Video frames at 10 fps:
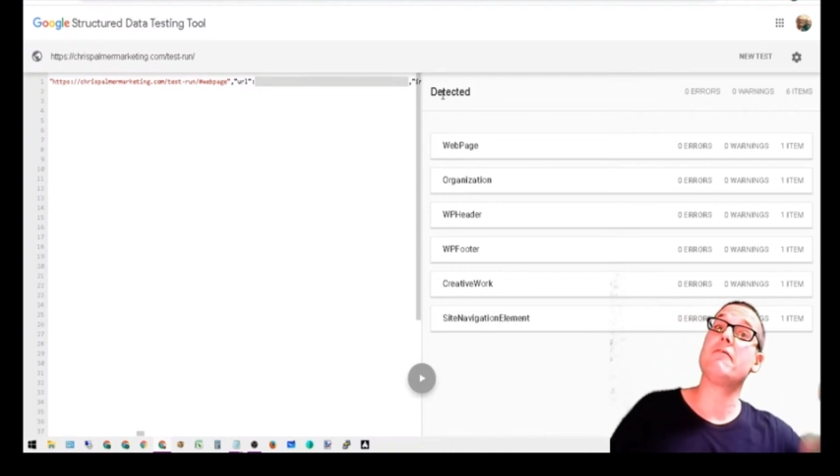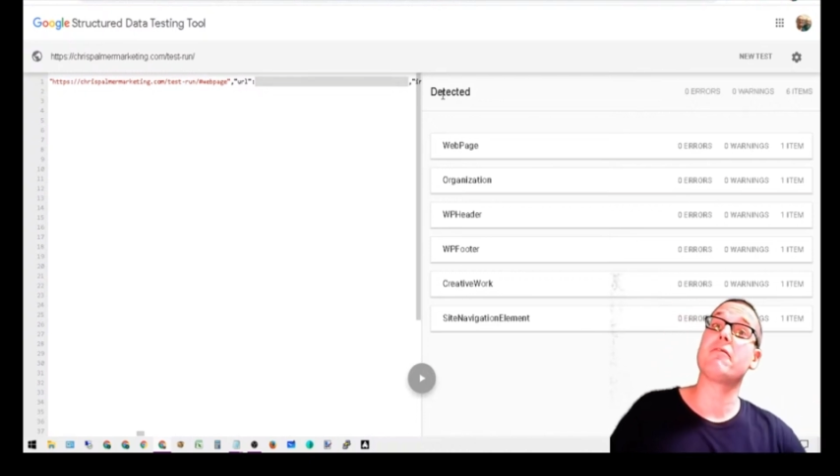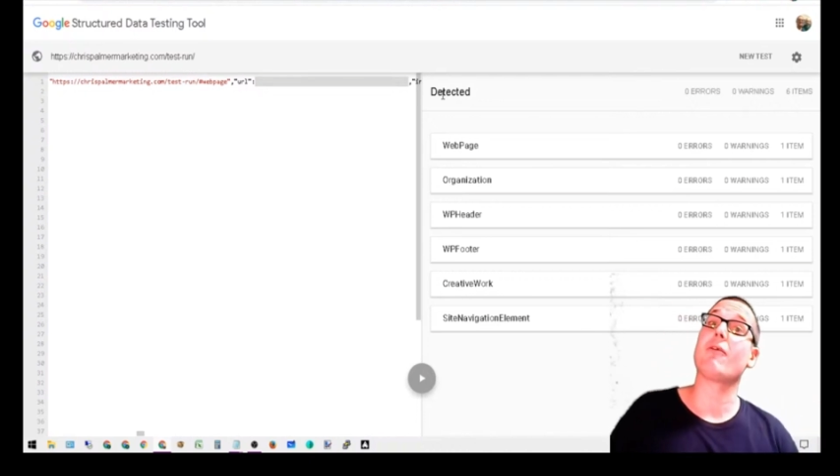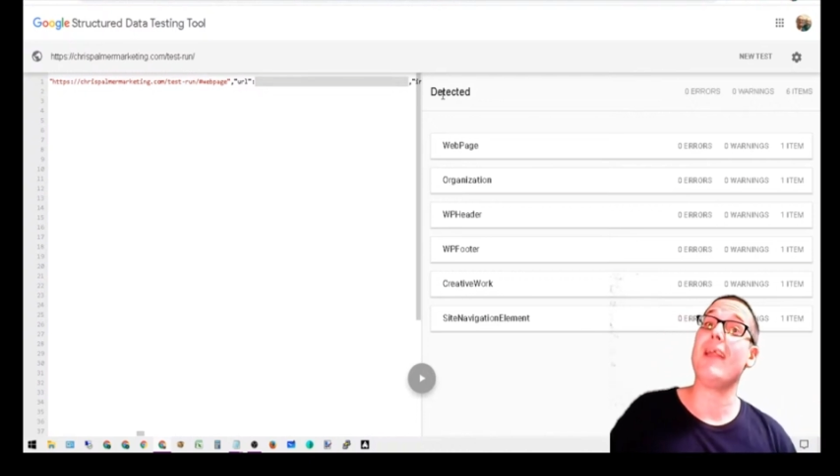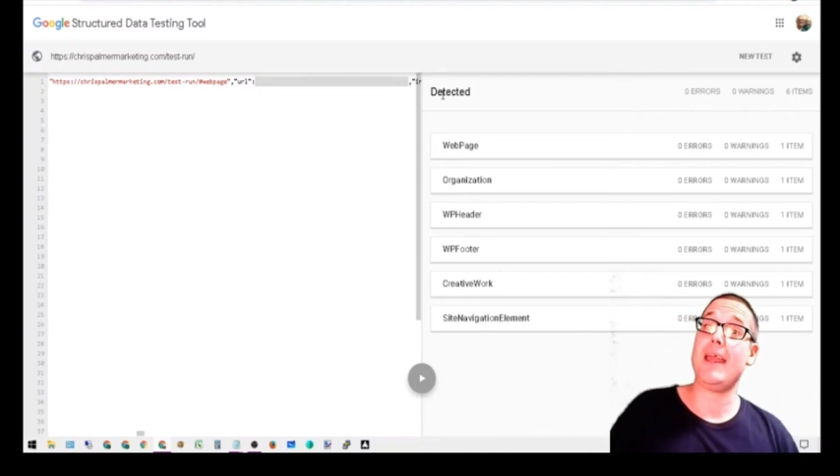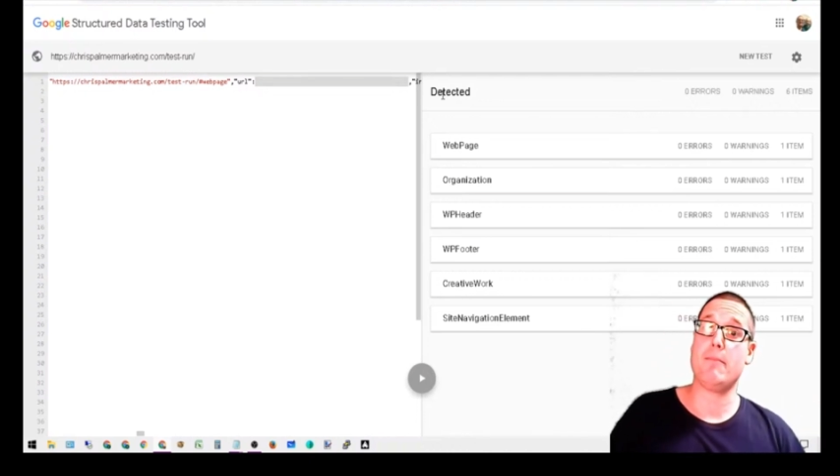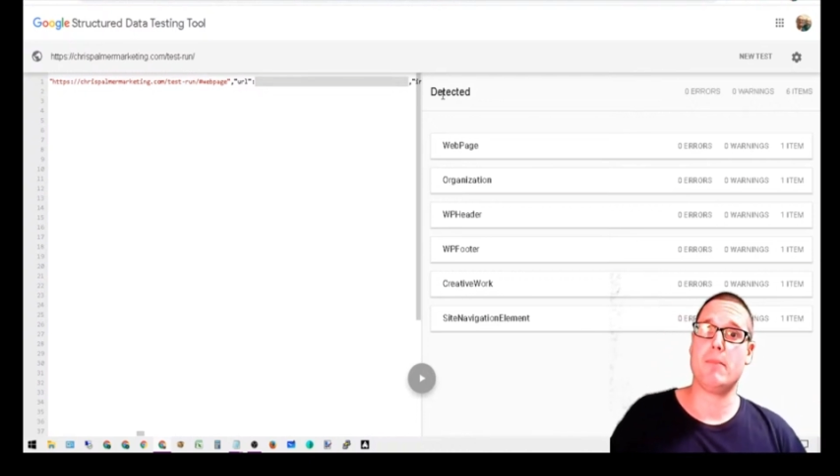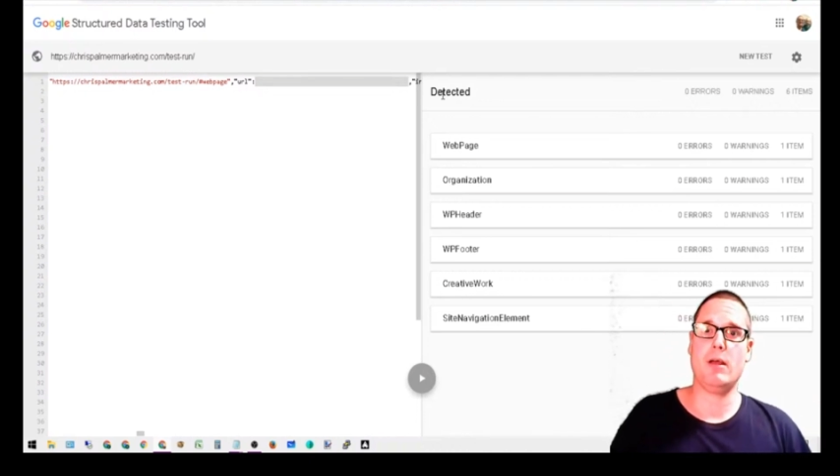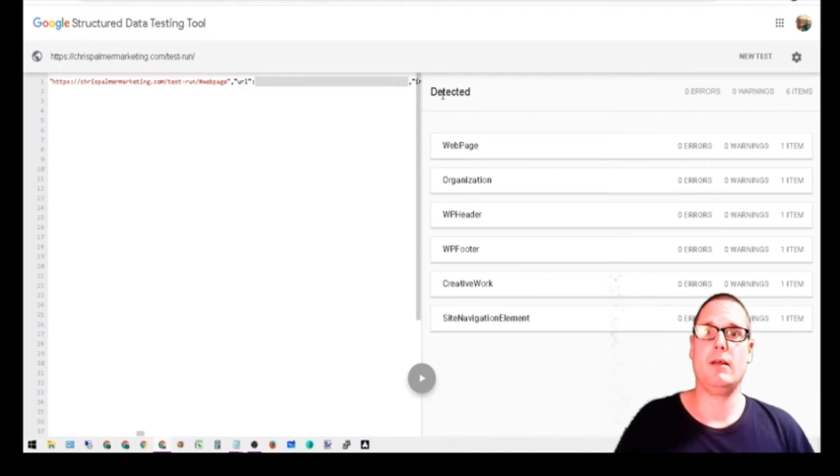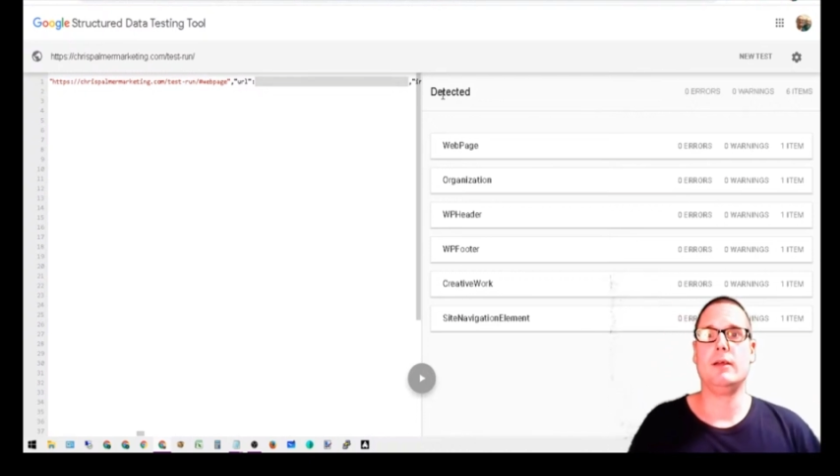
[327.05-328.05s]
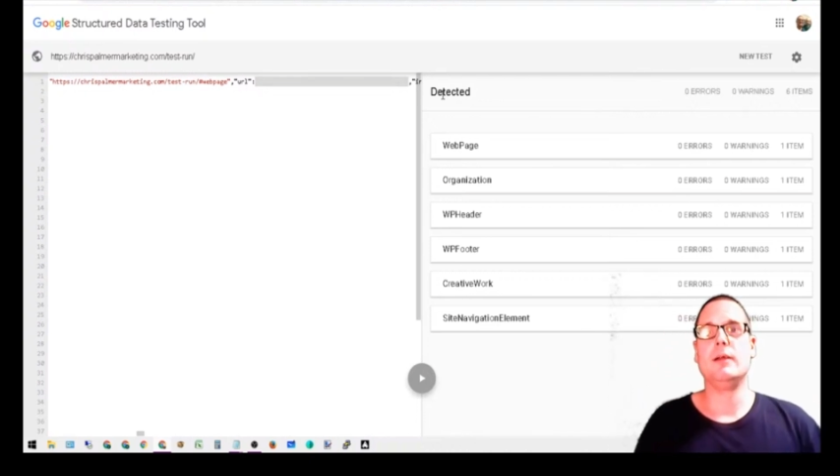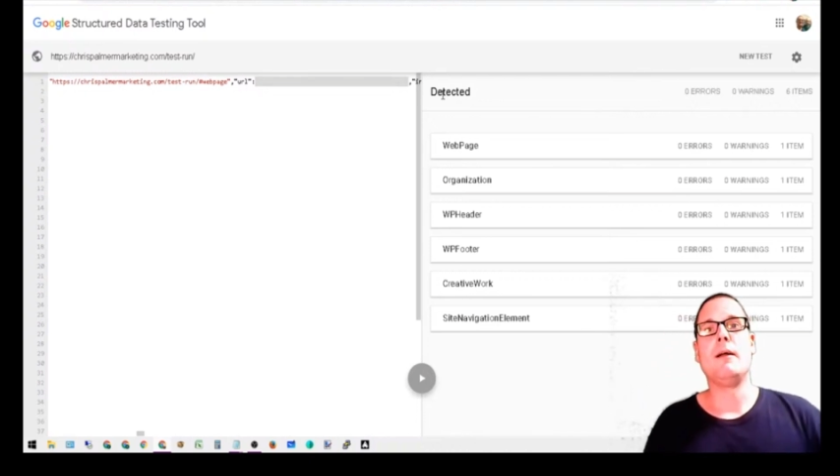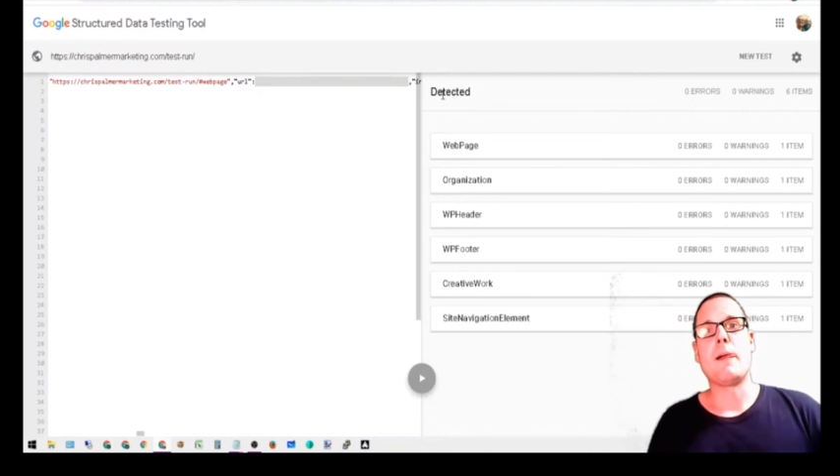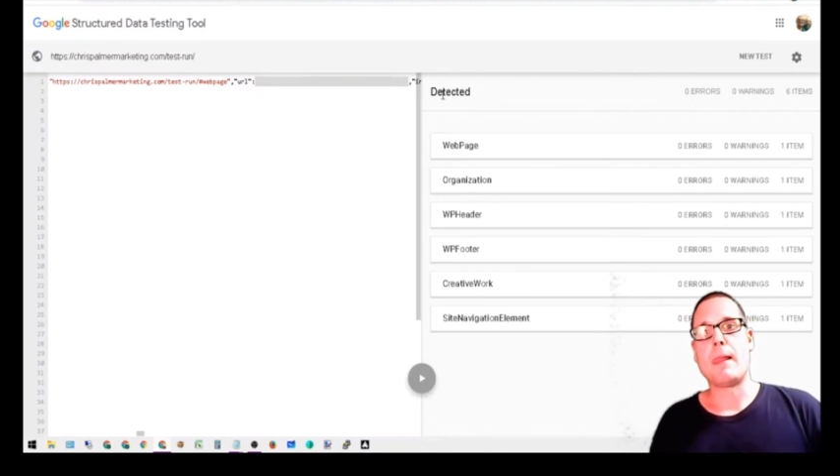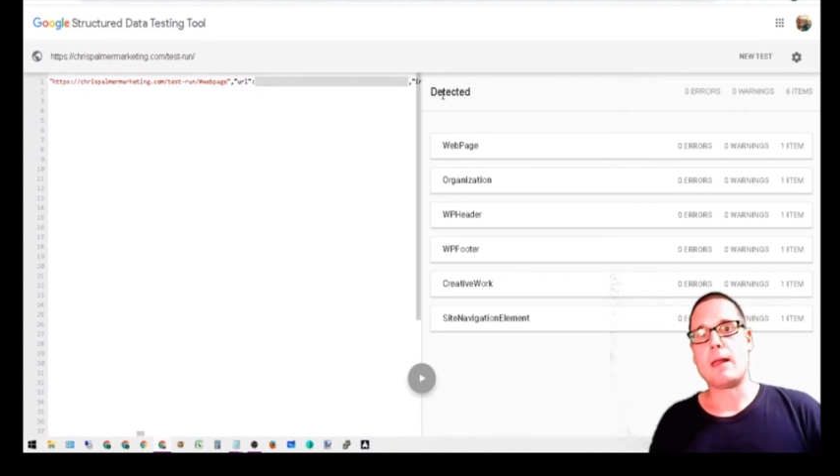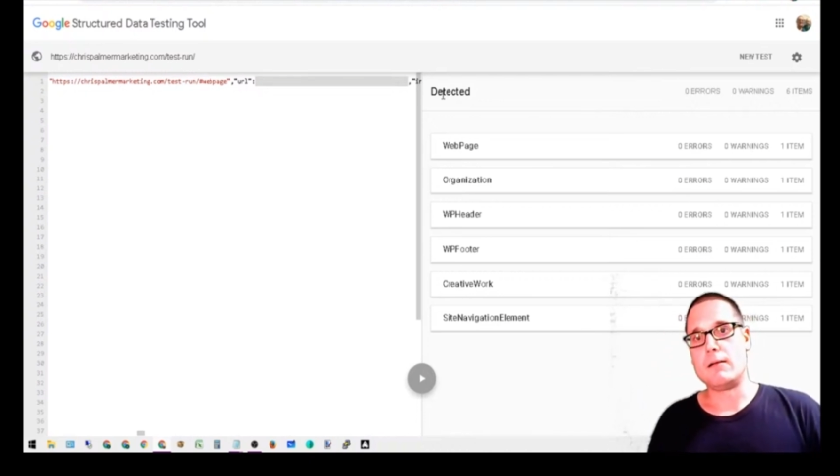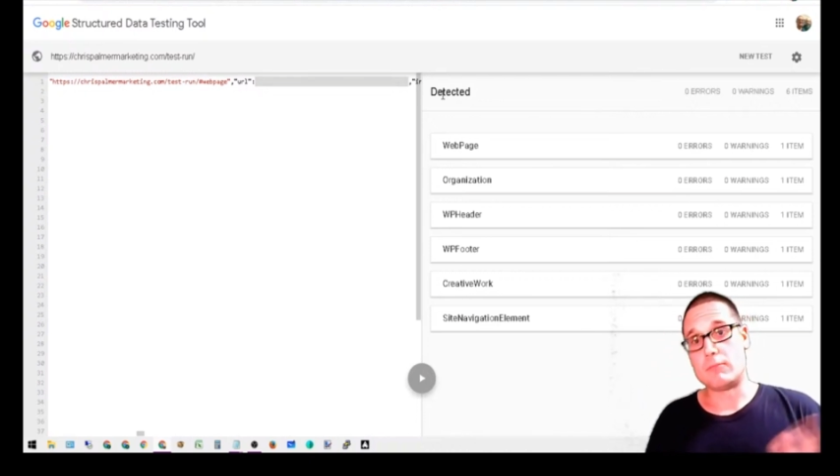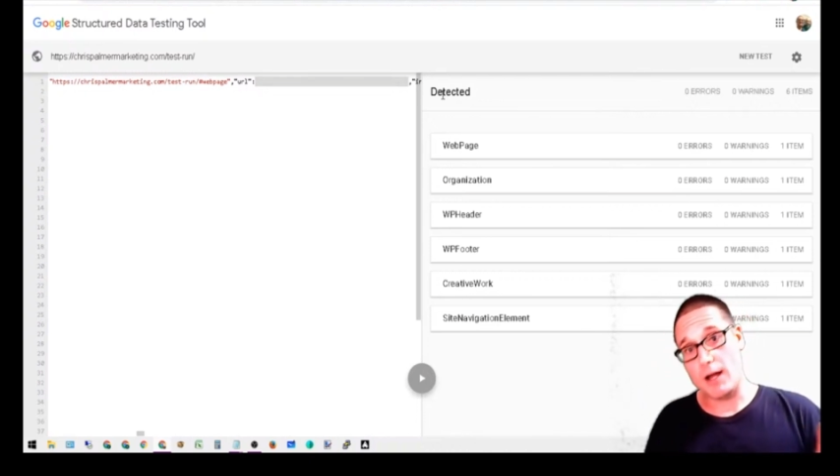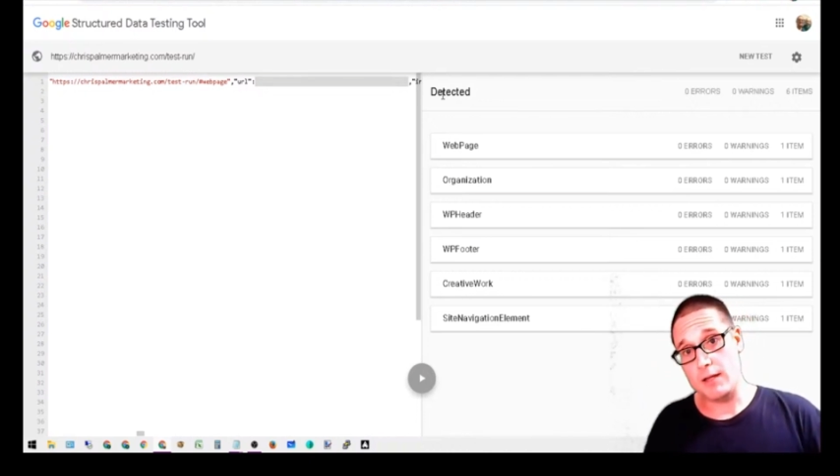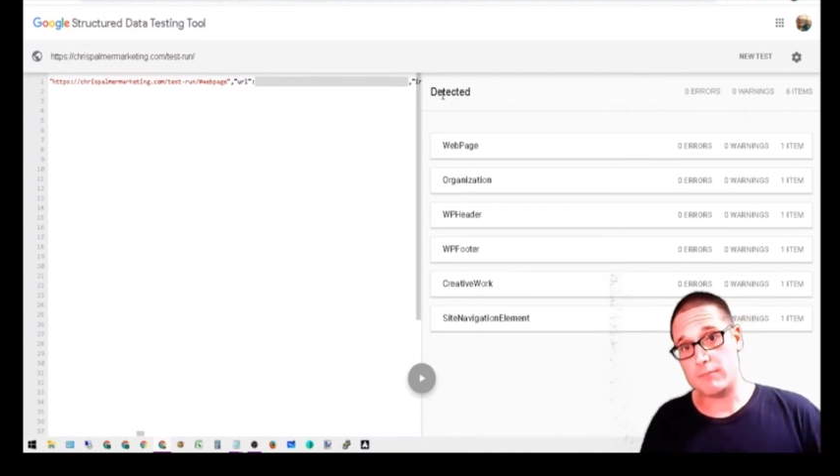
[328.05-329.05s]
frame,
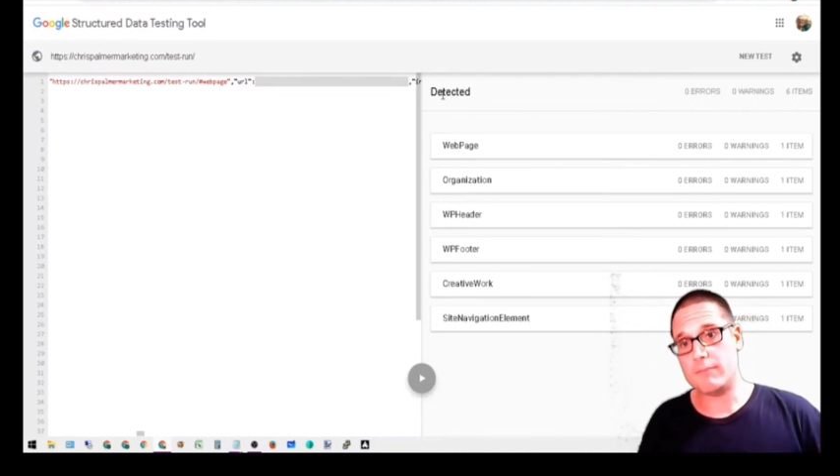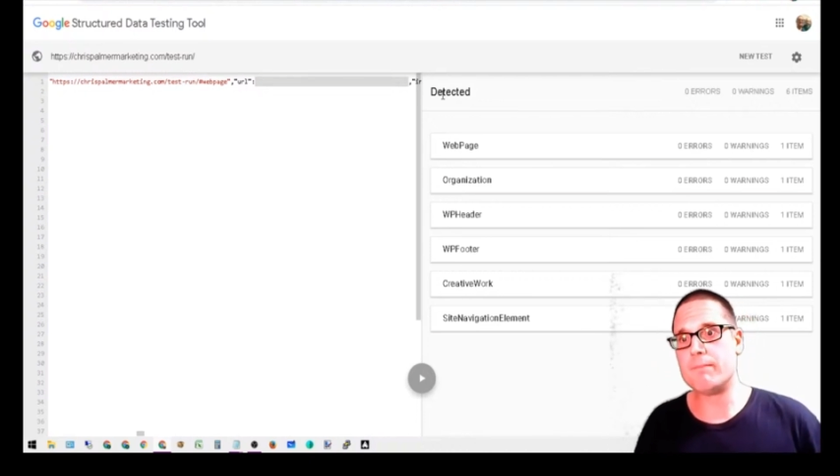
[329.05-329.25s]
right?